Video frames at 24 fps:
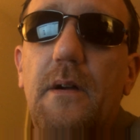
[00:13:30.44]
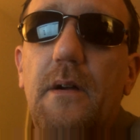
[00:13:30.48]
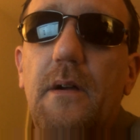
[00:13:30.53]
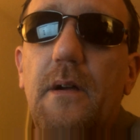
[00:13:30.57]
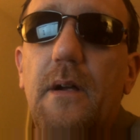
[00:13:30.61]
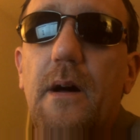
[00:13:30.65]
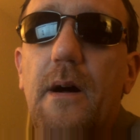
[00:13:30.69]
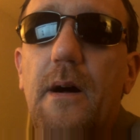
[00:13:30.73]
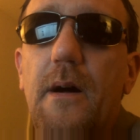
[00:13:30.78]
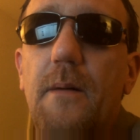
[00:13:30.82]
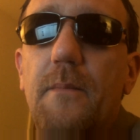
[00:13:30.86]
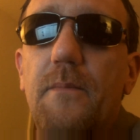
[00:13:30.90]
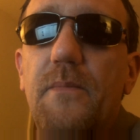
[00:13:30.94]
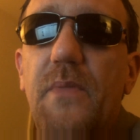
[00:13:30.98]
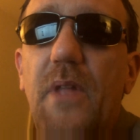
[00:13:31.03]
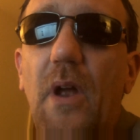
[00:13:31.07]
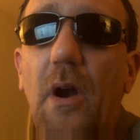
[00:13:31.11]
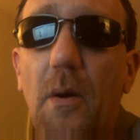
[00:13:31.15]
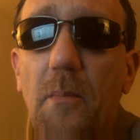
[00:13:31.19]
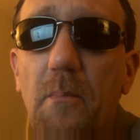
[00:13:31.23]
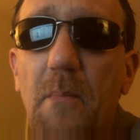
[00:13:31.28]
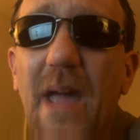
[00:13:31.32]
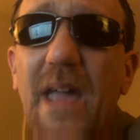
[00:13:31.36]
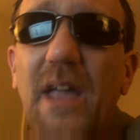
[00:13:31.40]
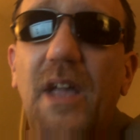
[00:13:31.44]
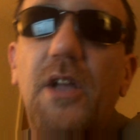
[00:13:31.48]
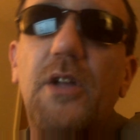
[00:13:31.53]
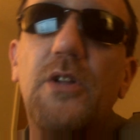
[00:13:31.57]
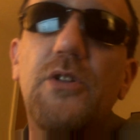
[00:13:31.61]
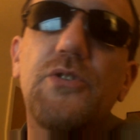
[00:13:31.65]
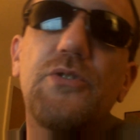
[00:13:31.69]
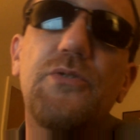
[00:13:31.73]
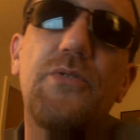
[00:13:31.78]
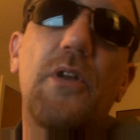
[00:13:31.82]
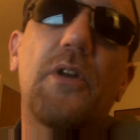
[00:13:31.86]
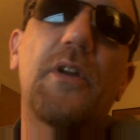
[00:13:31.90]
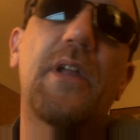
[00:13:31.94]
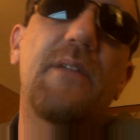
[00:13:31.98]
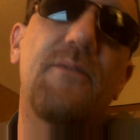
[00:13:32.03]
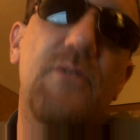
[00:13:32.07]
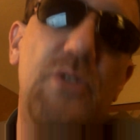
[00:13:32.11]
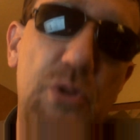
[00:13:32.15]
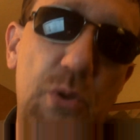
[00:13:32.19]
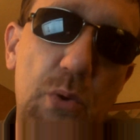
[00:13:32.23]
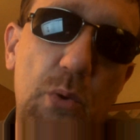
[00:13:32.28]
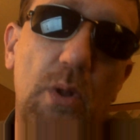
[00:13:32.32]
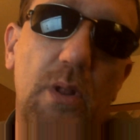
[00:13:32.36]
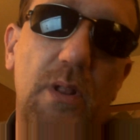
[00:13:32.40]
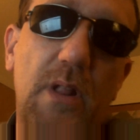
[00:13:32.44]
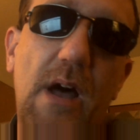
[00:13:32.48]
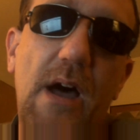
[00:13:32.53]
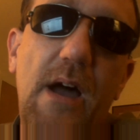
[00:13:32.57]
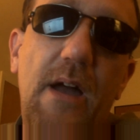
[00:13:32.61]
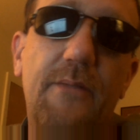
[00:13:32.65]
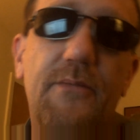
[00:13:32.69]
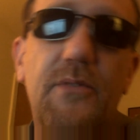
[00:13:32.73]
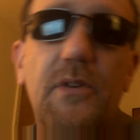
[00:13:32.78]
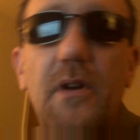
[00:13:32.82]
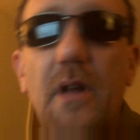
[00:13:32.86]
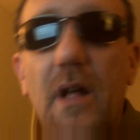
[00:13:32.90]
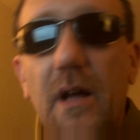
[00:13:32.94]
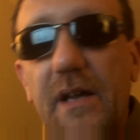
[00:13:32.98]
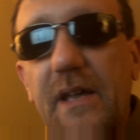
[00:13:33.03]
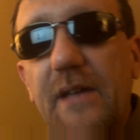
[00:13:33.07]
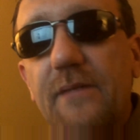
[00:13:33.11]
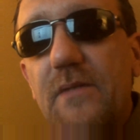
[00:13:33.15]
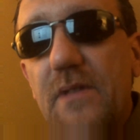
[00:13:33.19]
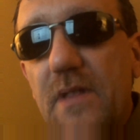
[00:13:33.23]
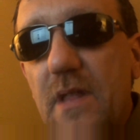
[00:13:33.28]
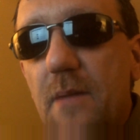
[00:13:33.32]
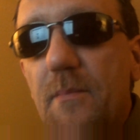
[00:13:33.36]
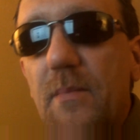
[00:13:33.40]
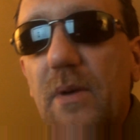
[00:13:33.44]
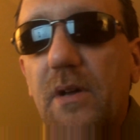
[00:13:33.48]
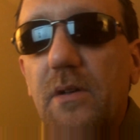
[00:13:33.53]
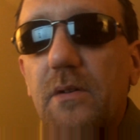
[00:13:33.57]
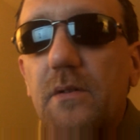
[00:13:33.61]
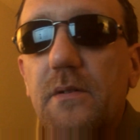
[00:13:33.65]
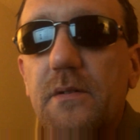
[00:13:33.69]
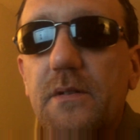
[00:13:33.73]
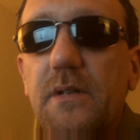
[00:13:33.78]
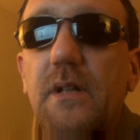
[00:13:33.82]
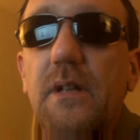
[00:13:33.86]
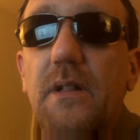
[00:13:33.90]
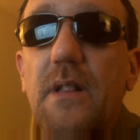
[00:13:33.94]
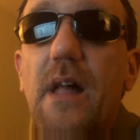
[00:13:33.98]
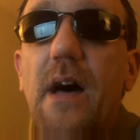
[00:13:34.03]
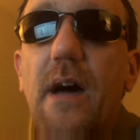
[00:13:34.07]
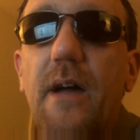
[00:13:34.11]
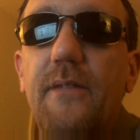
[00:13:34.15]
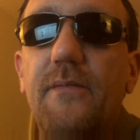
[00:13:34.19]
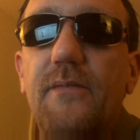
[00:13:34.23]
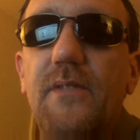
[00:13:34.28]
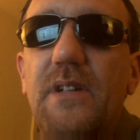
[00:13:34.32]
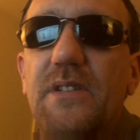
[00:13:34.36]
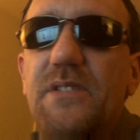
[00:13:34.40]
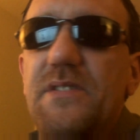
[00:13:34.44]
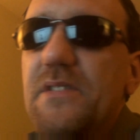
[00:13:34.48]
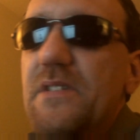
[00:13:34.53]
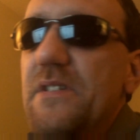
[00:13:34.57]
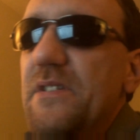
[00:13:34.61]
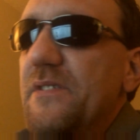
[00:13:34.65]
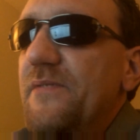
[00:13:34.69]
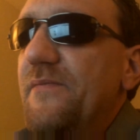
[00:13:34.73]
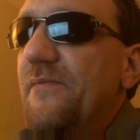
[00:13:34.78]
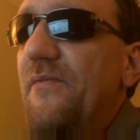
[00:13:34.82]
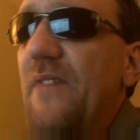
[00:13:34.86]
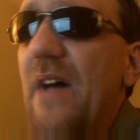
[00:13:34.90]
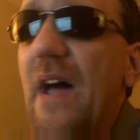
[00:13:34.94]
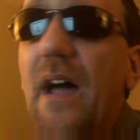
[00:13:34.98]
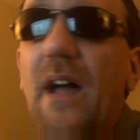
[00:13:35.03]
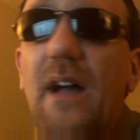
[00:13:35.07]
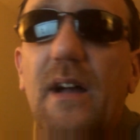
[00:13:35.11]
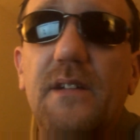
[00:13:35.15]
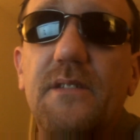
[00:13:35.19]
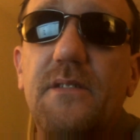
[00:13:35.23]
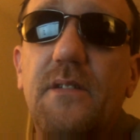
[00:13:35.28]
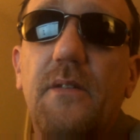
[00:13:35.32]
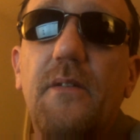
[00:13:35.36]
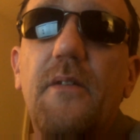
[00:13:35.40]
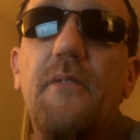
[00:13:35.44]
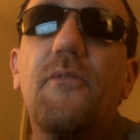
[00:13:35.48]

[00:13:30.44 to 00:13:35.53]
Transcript: They're giving you a life. You're not giving them a good life. It's just fact.